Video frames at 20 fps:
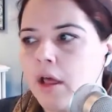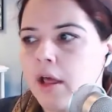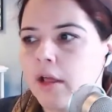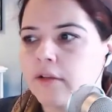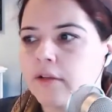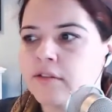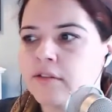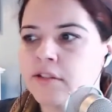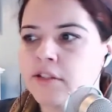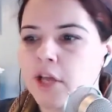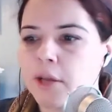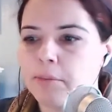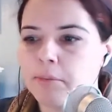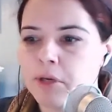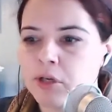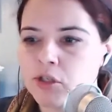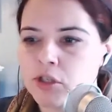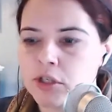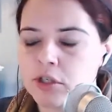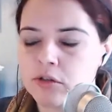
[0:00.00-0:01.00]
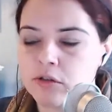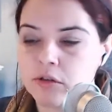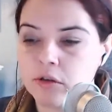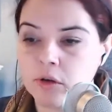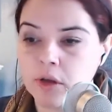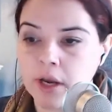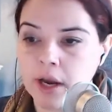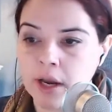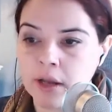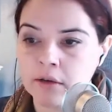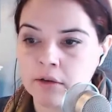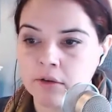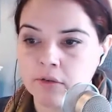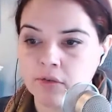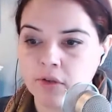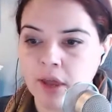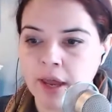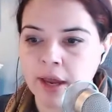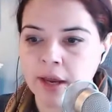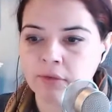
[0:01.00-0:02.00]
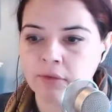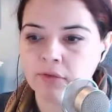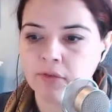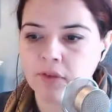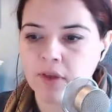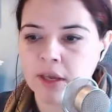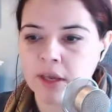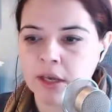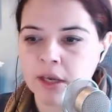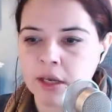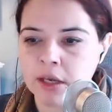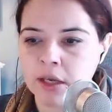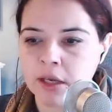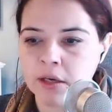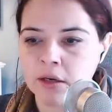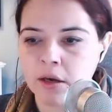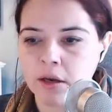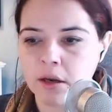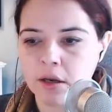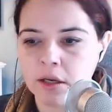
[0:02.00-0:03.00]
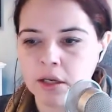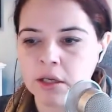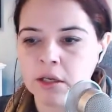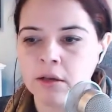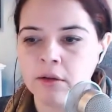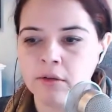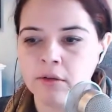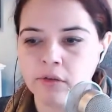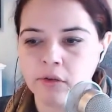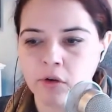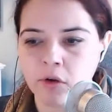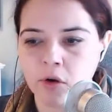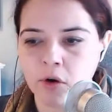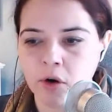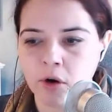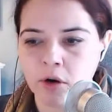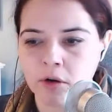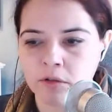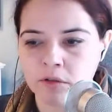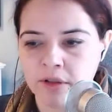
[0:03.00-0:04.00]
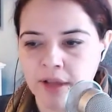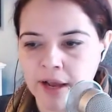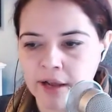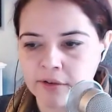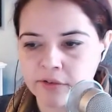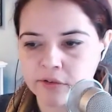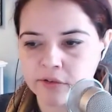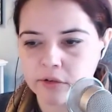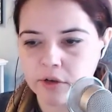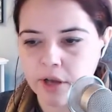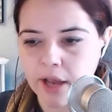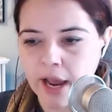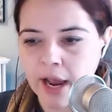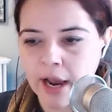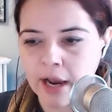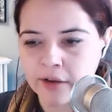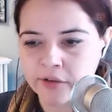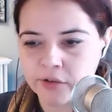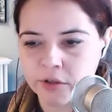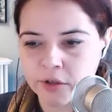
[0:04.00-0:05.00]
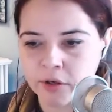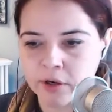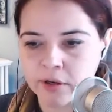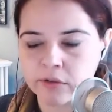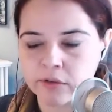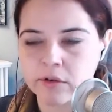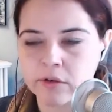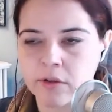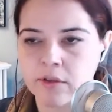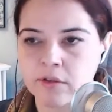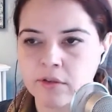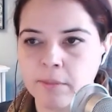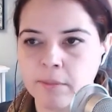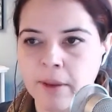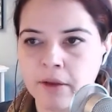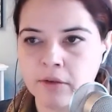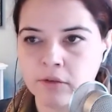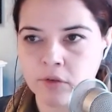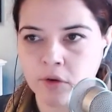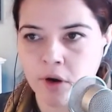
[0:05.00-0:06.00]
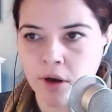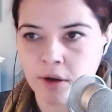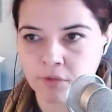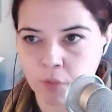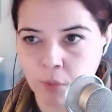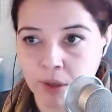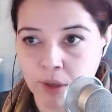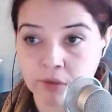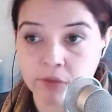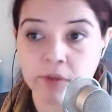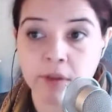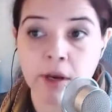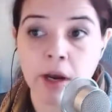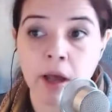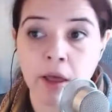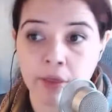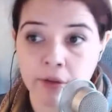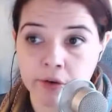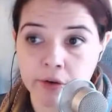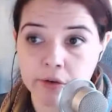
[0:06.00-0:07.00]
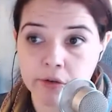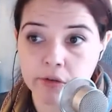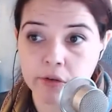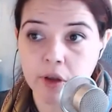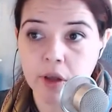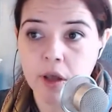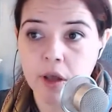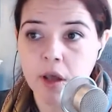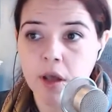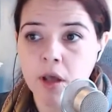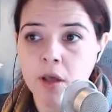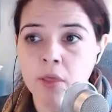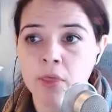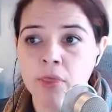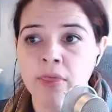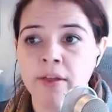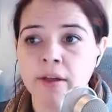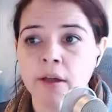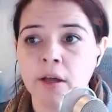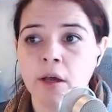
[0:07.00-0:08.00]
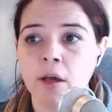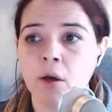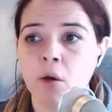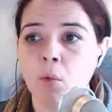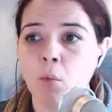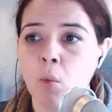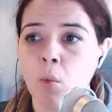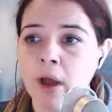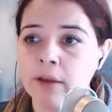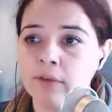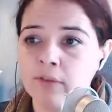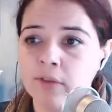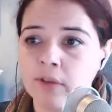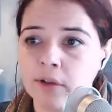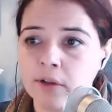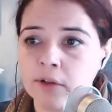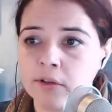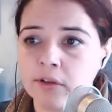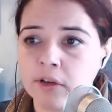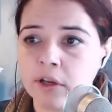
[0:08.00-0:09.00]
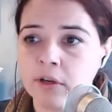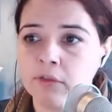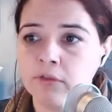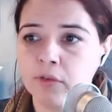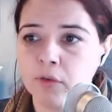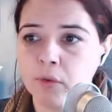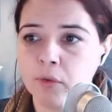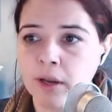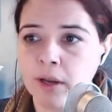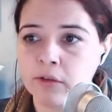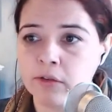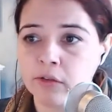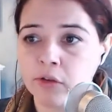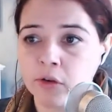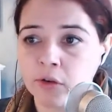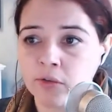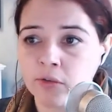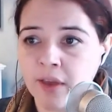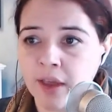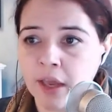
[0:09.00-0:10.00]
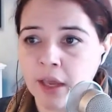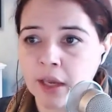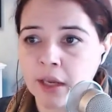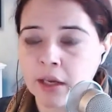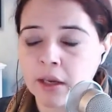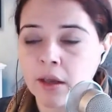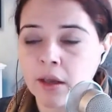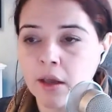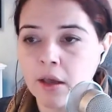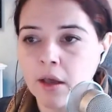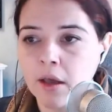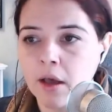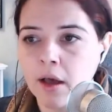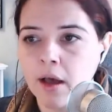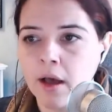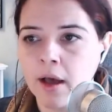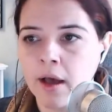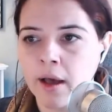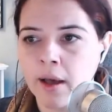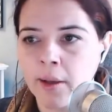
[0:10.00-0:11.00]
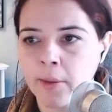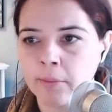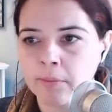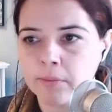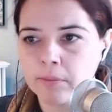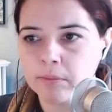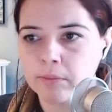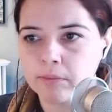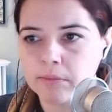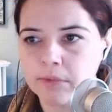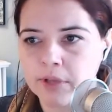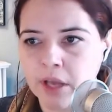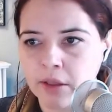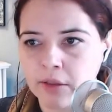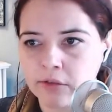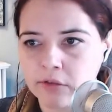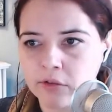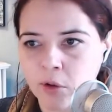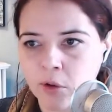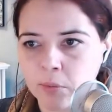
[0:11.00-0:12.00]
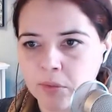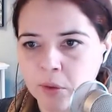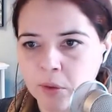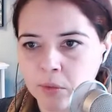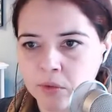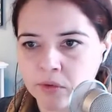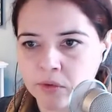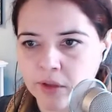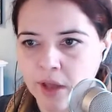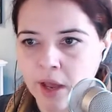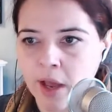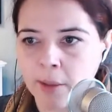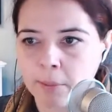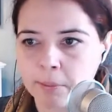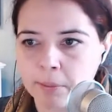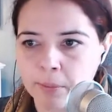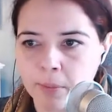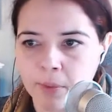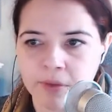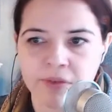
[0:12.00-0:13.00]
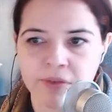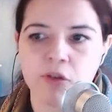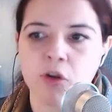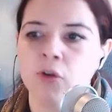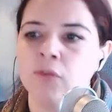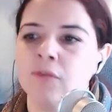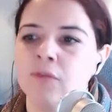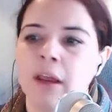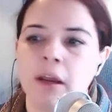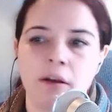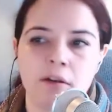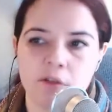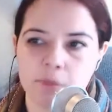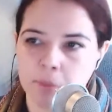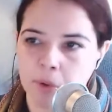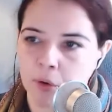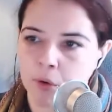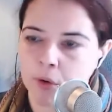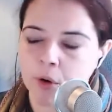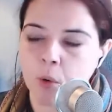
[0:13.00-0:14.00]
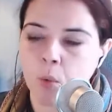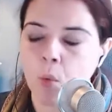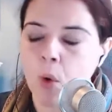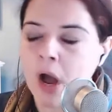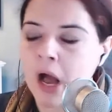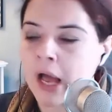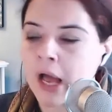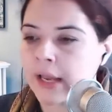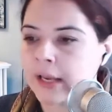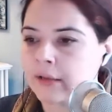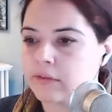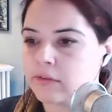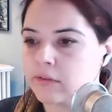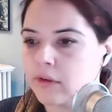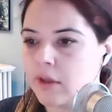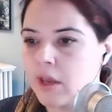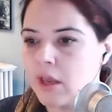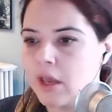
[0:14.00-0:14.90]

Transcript: some missions you can end of life in easier, less hazardous to the spacecraft ways than others. The Wide Field Infrared Survey um, telescope that was up, the Survey Explorer WISE,